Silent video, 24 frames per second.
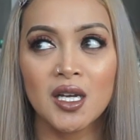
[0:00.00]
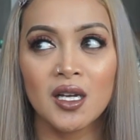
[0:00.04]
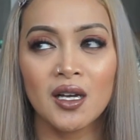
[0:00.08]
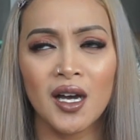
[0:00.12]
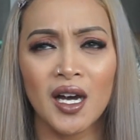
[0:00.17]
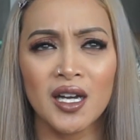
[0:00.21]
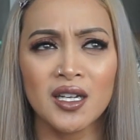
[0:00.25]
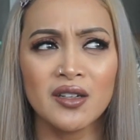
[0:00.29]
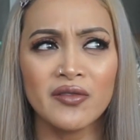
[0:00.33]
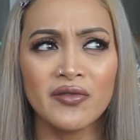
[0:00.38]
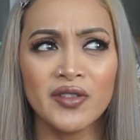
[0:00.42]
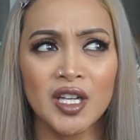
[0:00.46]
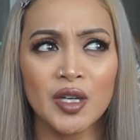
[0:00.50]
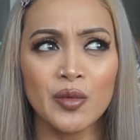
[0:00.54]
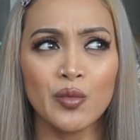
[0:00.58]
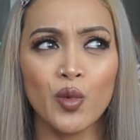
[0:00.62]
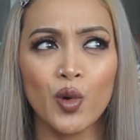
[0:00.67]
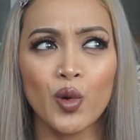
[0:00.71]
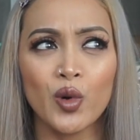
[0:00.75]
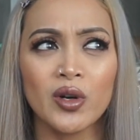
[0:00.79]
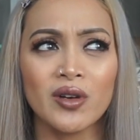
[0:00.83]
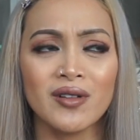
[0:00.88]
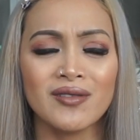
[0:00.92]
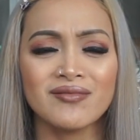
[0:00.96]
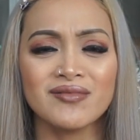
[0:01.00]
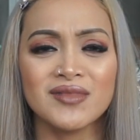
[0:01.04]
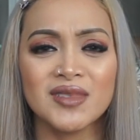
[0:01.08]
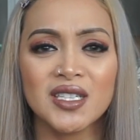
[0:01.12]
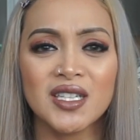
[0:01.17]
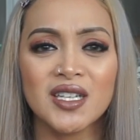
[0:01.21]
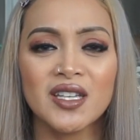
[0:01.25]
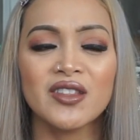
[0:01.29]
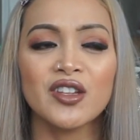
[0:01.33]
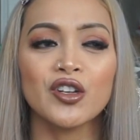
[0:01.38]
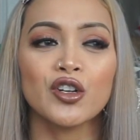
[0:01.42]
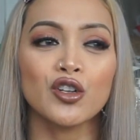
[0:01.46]
kind of like more
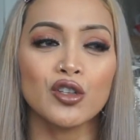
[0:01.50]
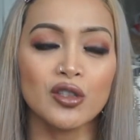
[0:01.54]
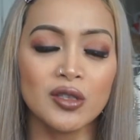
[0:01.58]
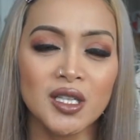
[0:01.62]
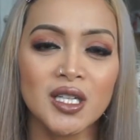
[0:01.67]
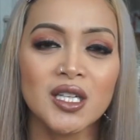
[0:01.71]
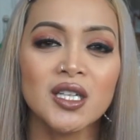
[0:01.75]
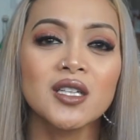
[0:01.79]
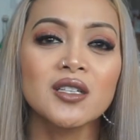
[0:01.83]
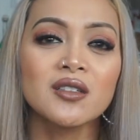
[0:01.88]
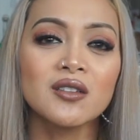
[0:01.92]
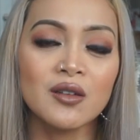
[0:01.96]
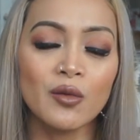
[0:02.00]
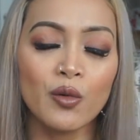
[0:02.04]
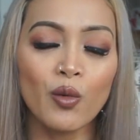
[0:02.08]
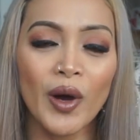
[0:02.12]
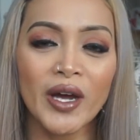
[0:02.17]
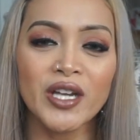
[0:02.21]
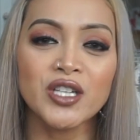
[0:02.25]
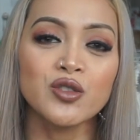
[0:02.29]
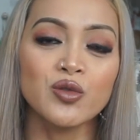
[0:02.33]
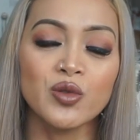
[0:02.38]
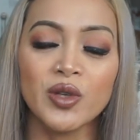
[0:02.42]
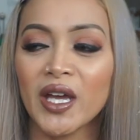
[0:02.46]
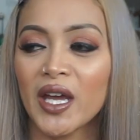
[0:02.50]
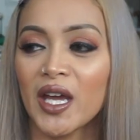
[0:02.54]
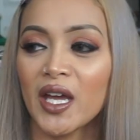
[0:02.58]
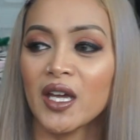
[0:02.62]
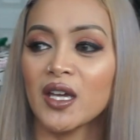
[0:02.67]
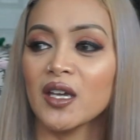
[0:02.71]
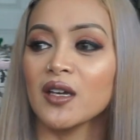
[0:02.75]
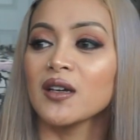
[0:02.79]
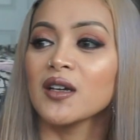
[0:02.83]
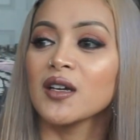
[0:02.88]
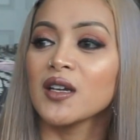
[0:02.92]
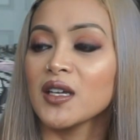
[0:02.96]
in the early
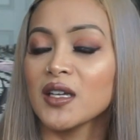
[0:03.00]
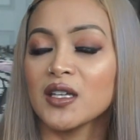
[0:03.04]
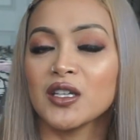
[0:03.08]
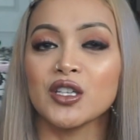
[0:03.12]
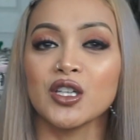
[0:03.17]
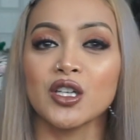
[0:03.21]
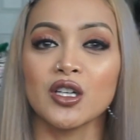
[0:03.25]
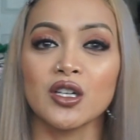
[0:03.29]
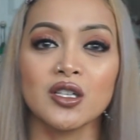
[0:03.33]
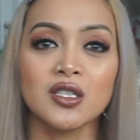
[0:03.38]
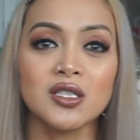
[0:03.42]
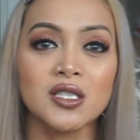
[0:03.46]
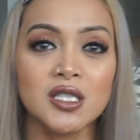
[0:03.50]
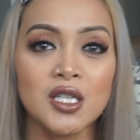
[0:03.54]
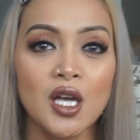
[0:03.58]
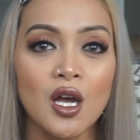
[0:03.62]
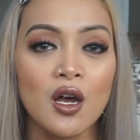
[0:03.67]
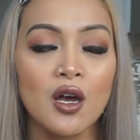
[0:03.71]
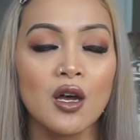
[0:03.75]
Y2K years.